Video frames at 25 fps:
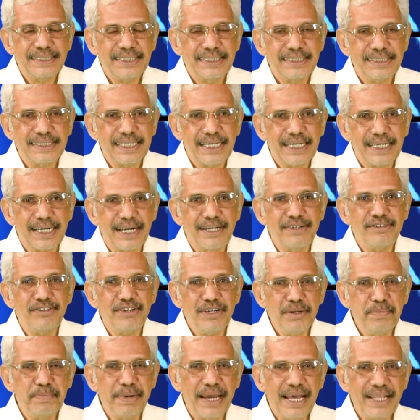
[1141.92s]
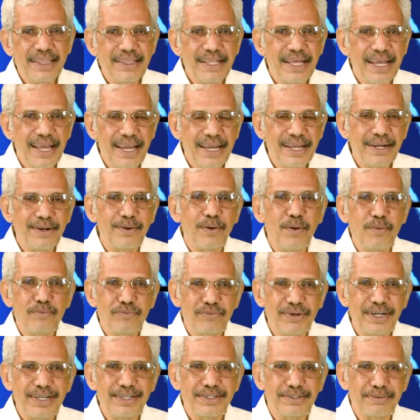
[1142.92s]
this is a country path, and
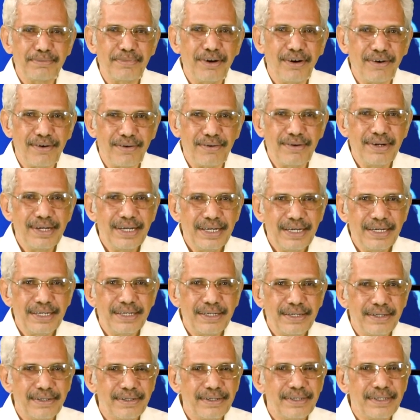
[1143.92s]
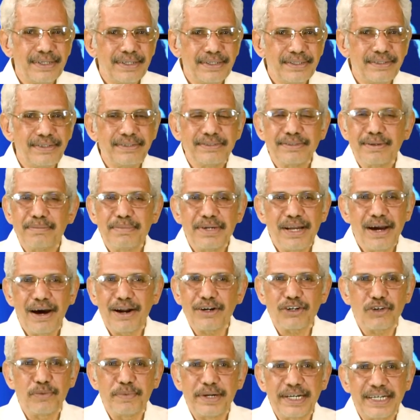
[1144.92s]
hopefully tomorrow this will be
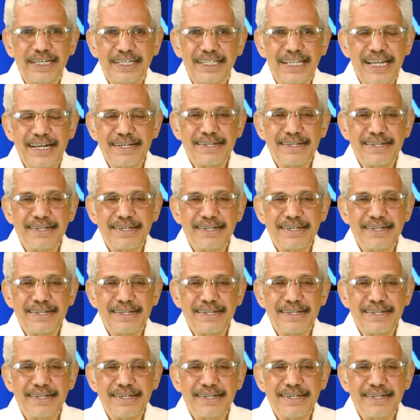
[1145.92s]
automated.